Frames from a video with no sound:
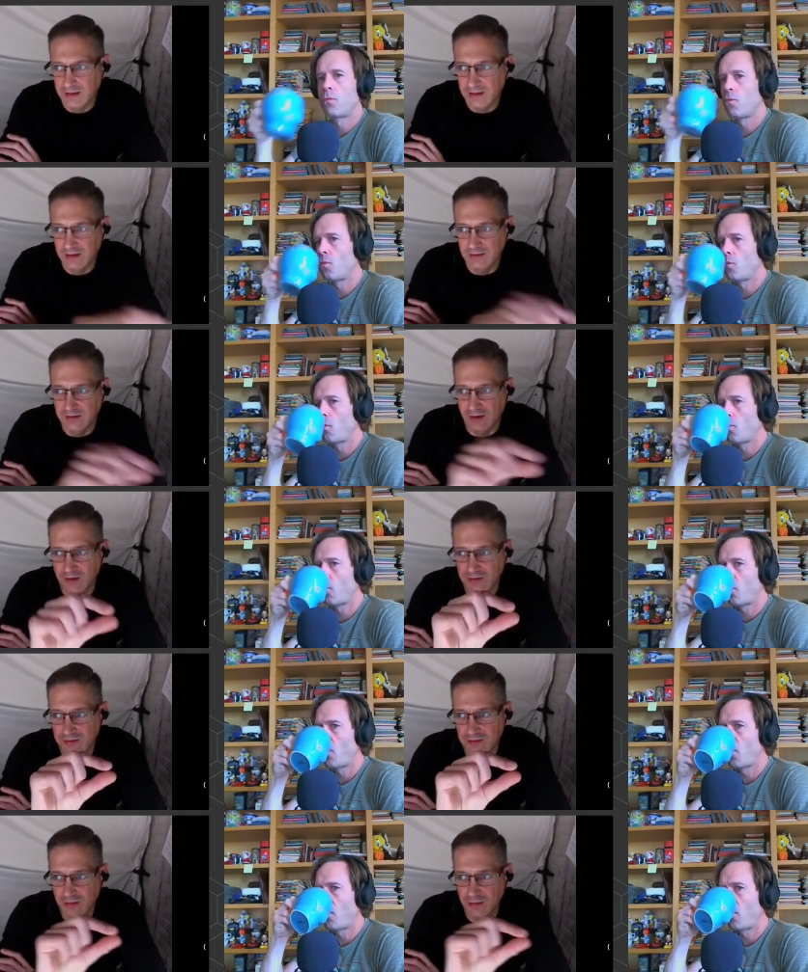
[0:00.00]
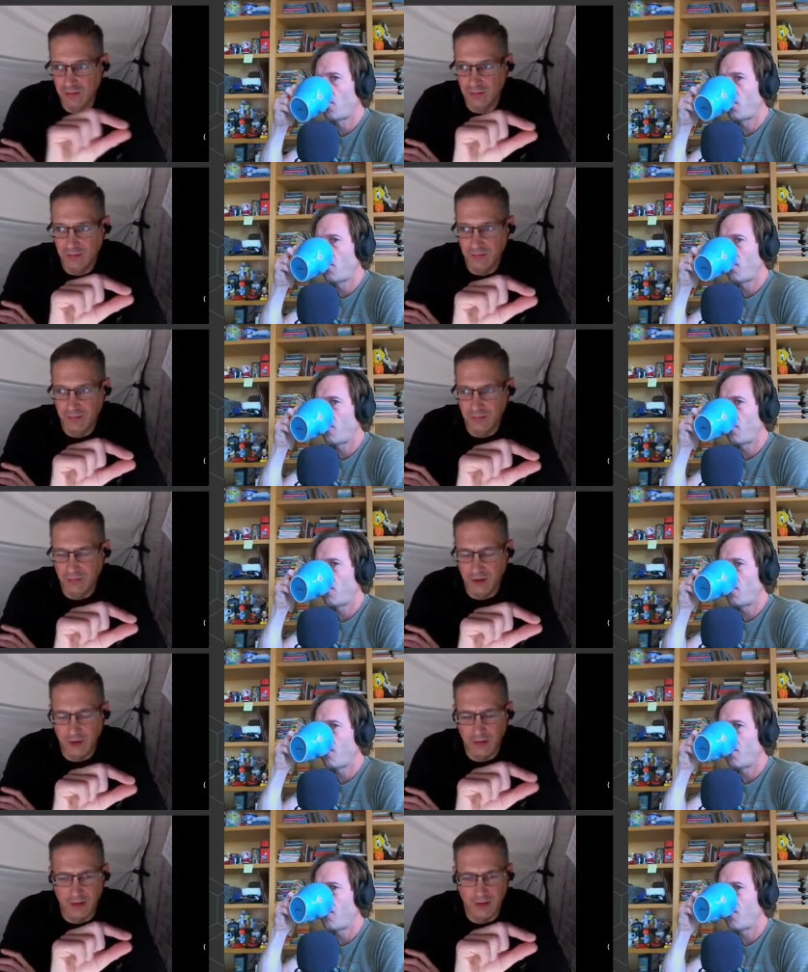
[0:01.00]
Speaker 1: that I'll get. So it's two
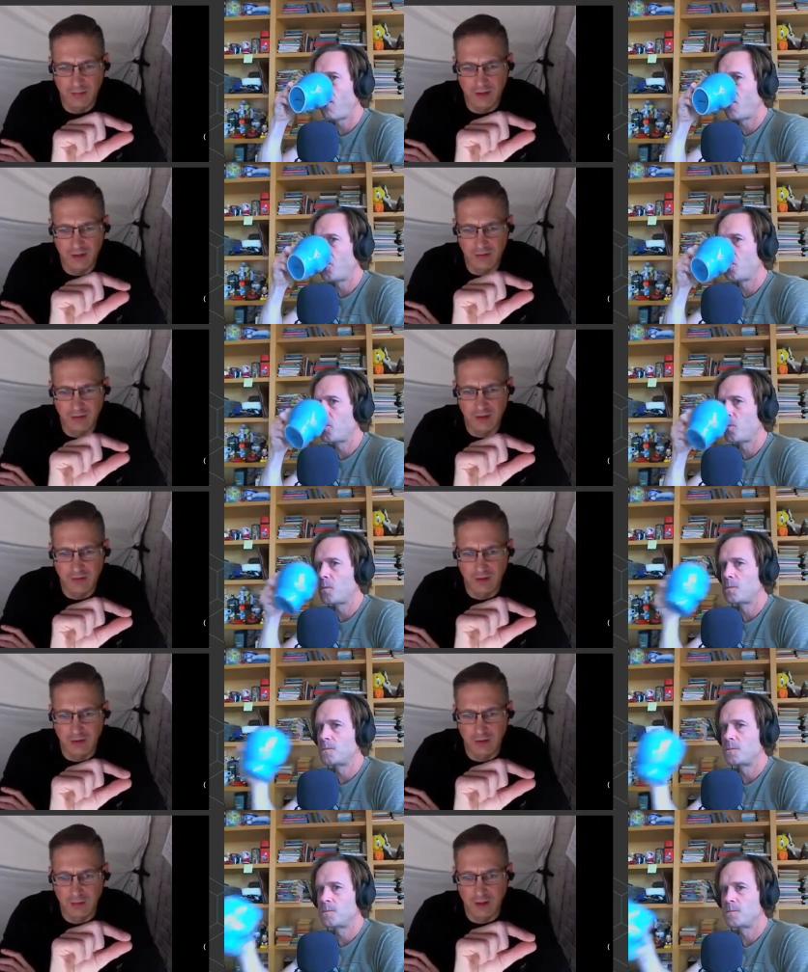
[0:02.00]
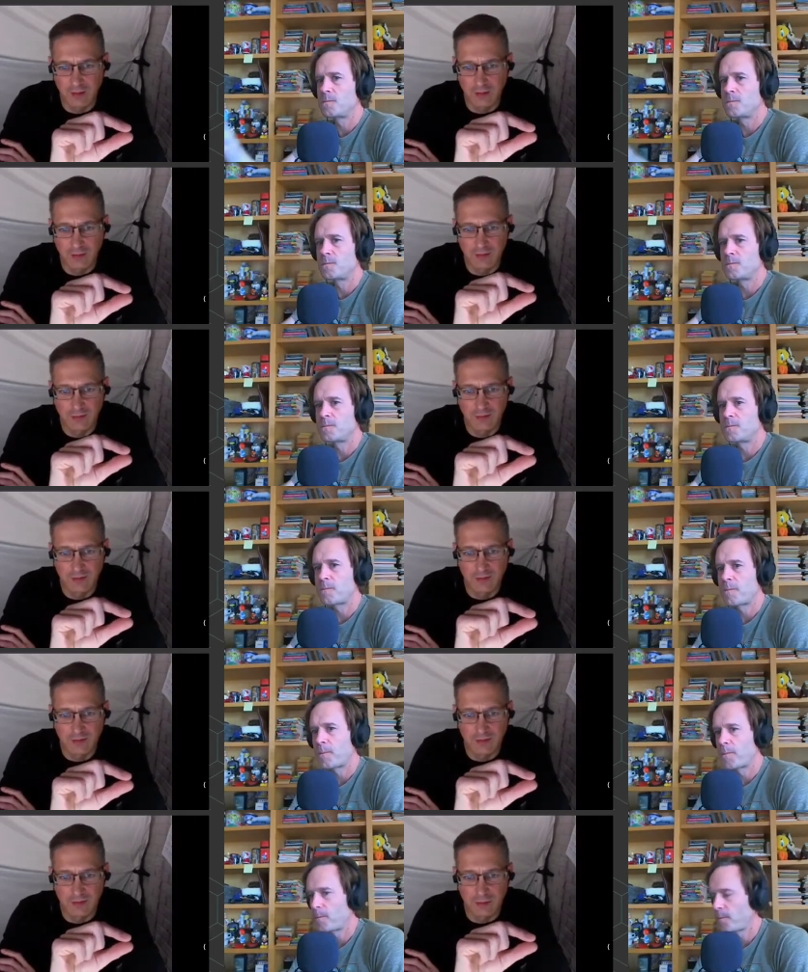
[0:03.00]
real thin pieces of aluminum
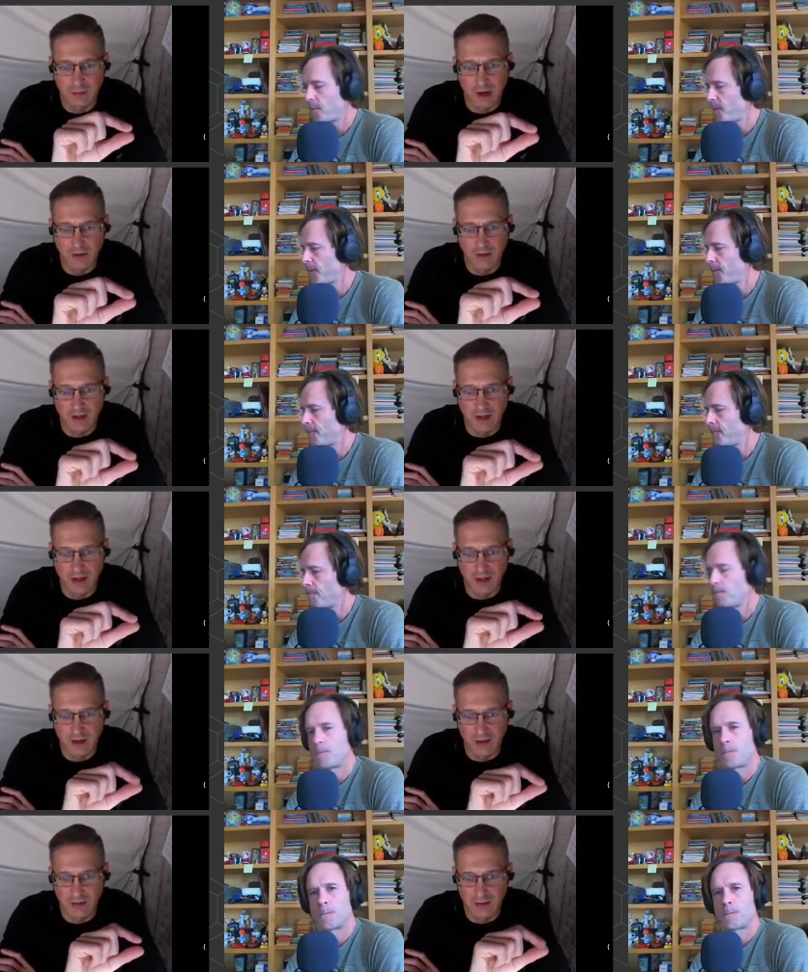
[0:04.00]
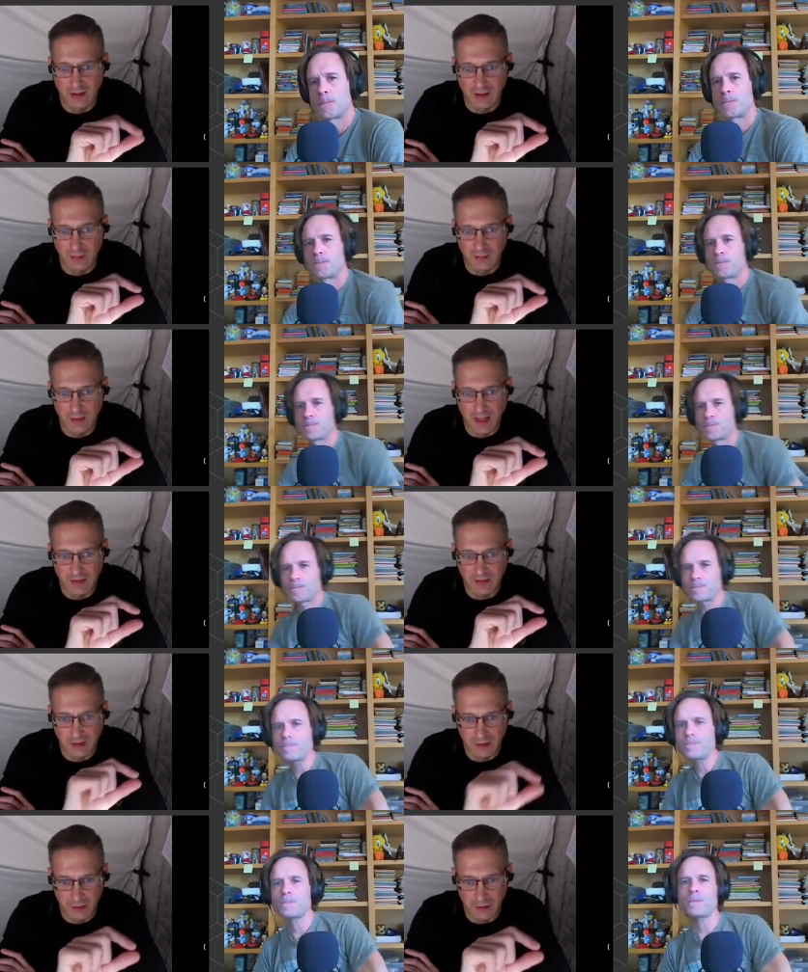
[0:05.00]
surrounding a uh, like a
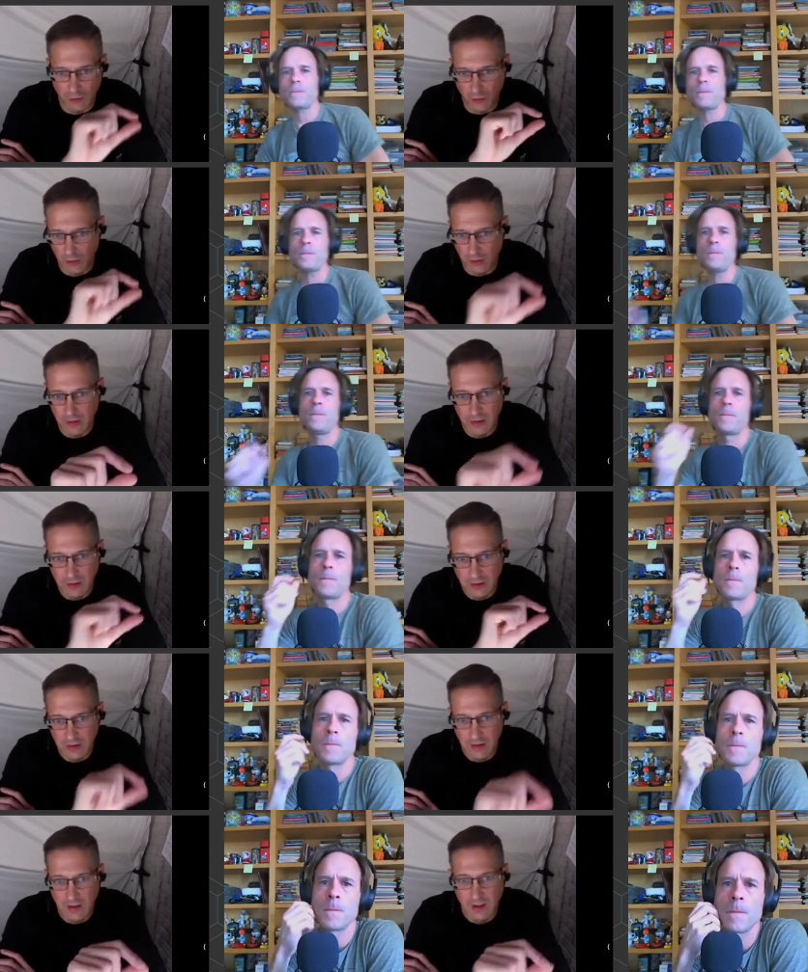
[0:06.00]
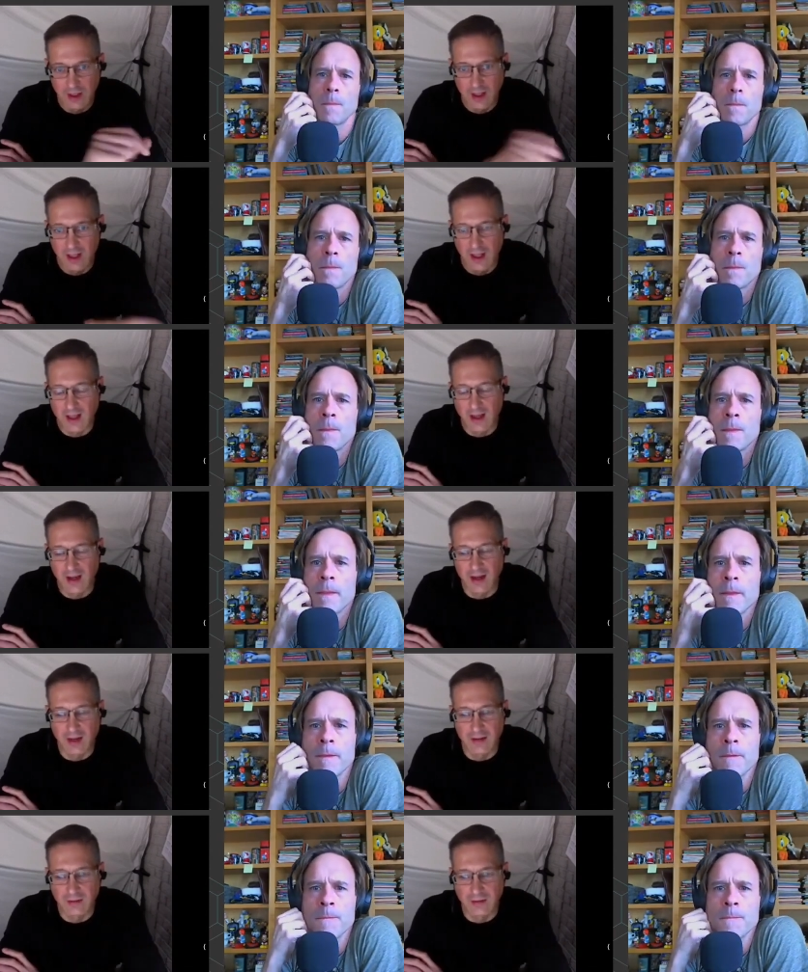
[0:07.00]
plastic core,
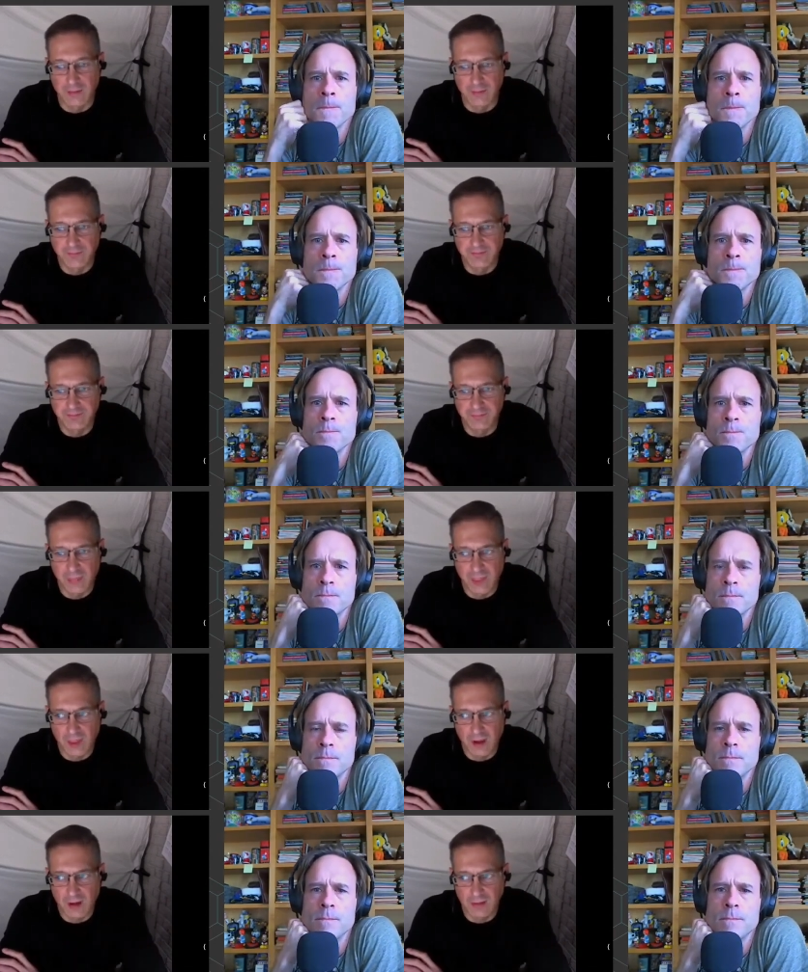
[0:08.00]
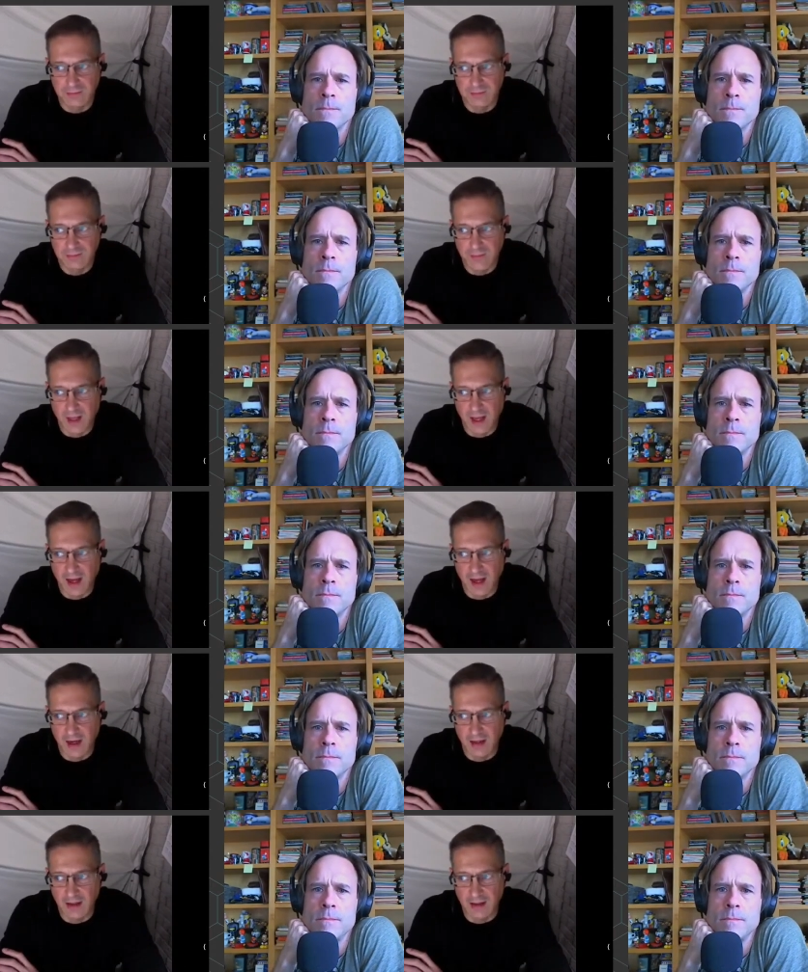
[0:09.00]
and
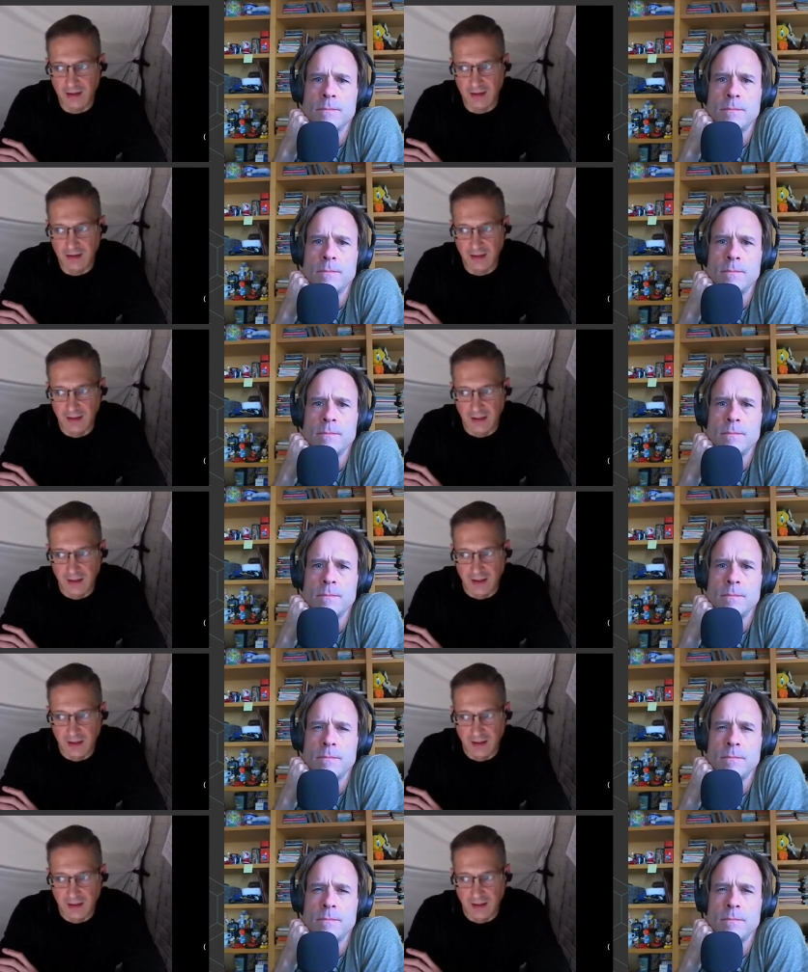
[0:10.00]
I